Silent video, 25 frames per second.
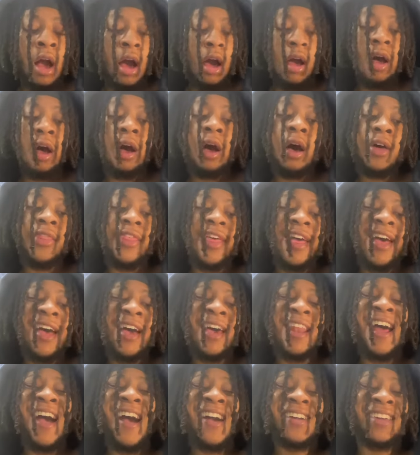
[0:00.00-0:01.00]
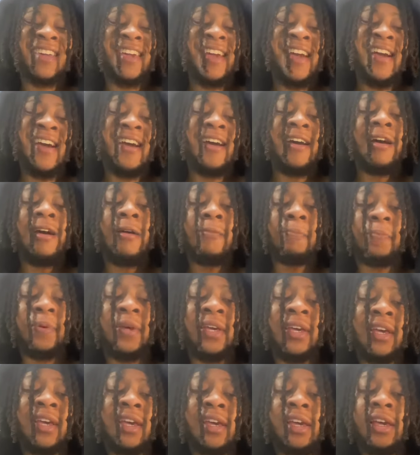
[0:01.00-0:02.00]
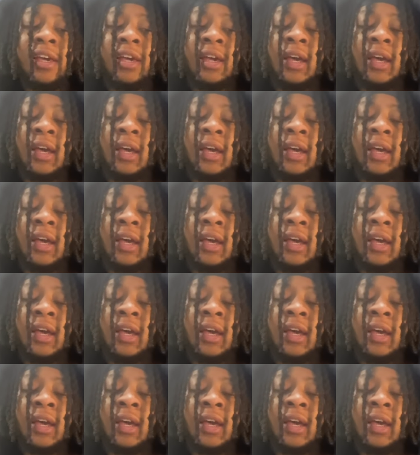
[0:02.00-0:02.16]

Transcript: All that I can be